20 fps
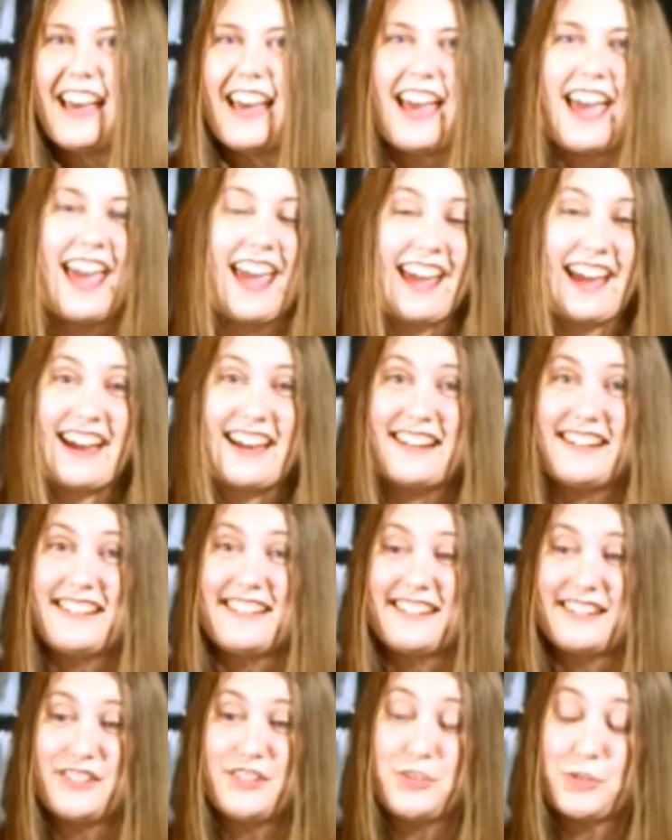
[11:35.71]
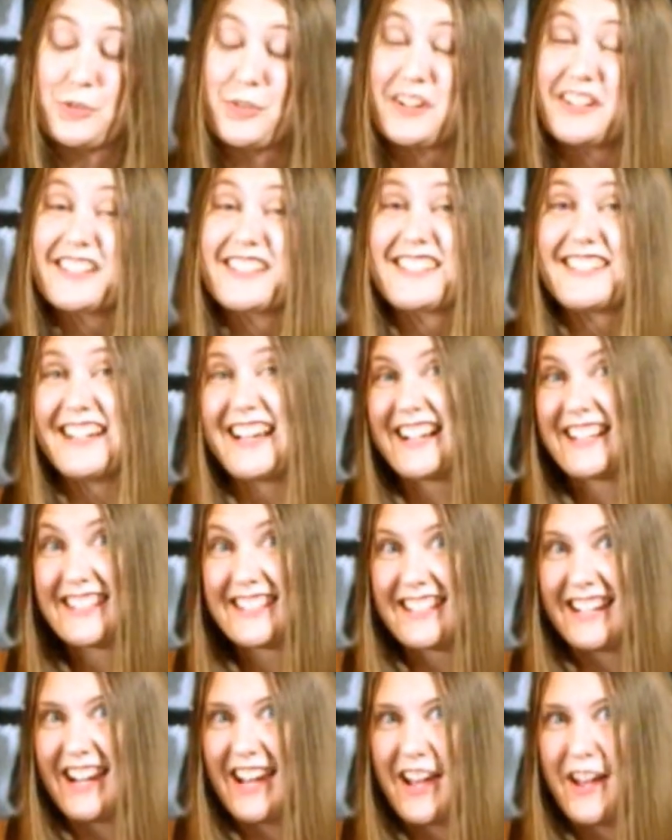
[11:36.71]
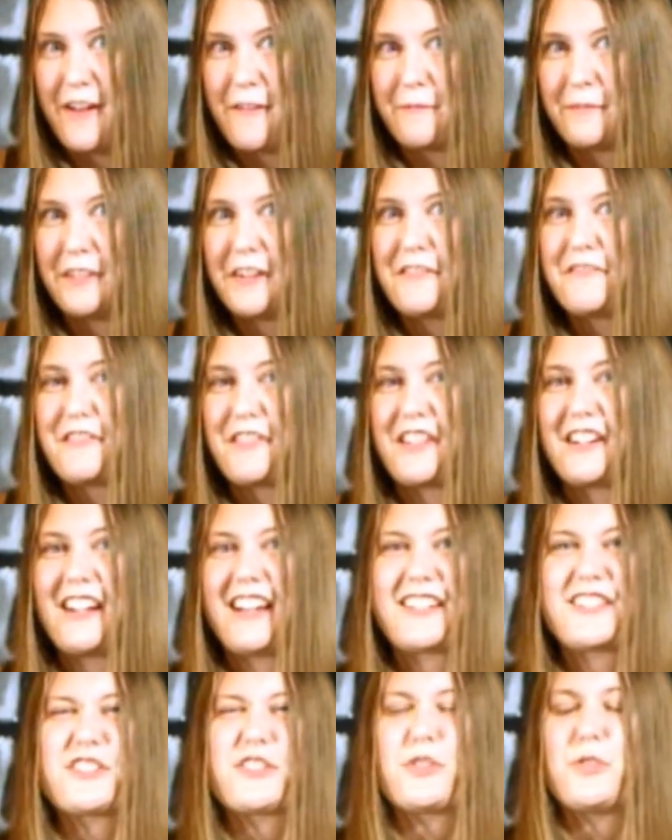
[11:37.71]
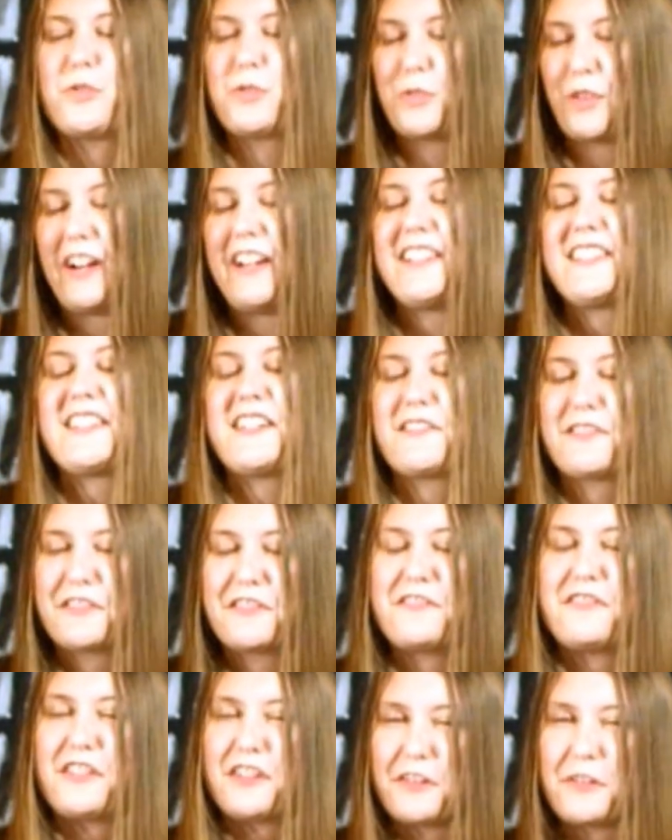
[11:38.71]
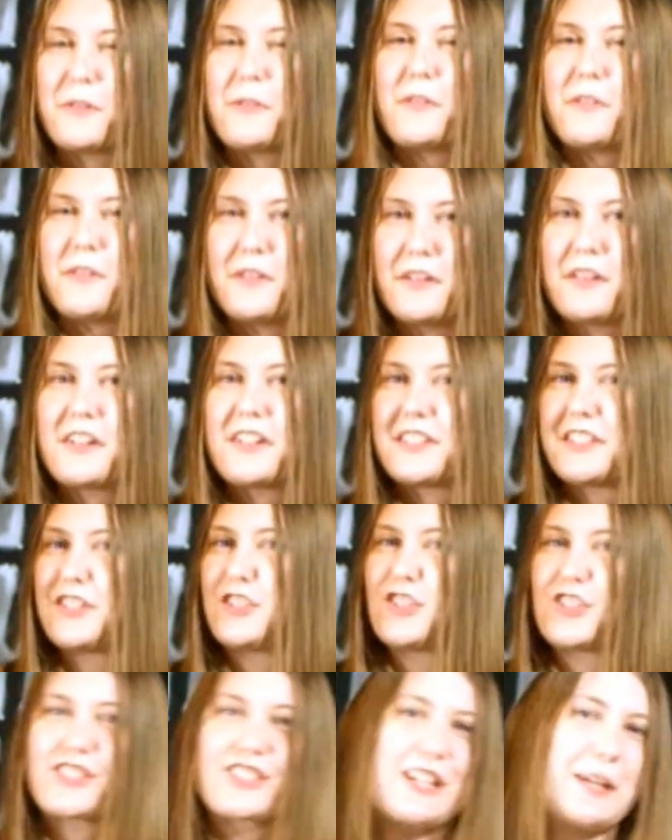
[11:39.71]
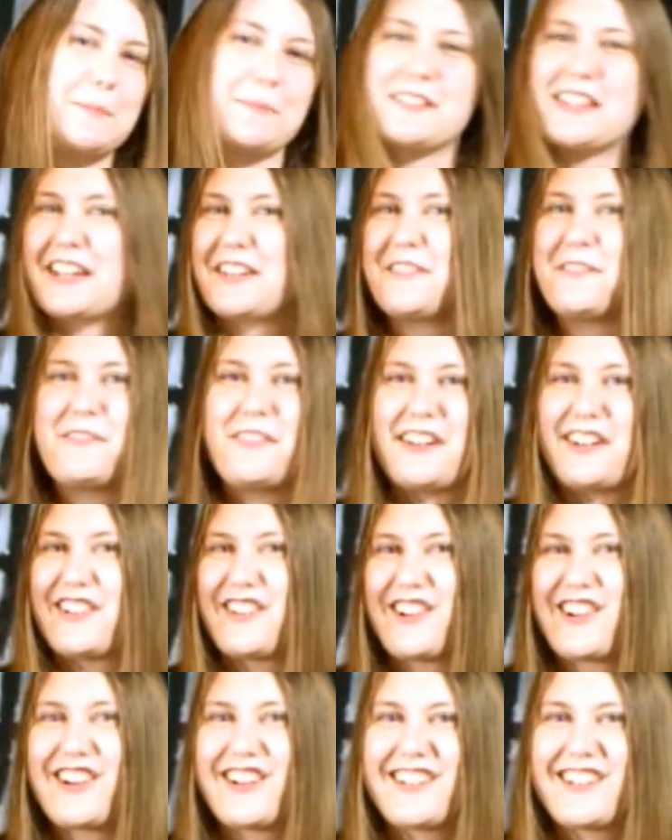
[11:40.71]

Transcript: and join us next time for the next crazy review, because it just keeps getting weirder.